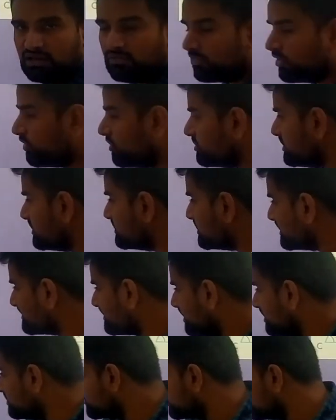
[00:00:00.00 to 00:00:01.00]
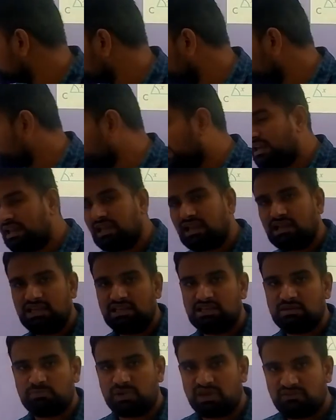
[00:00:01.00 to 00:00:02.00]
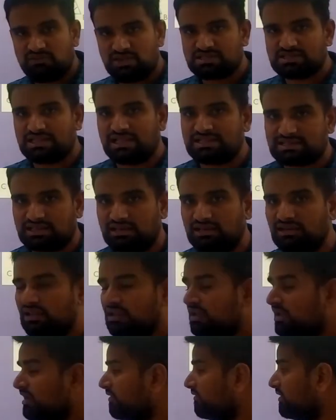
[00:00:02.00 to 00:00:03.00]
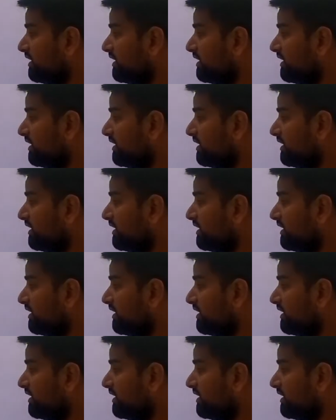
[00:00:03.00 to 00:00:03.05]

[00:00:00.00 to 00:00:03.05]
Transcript: Because it's a straight line angle. In the previous lesson,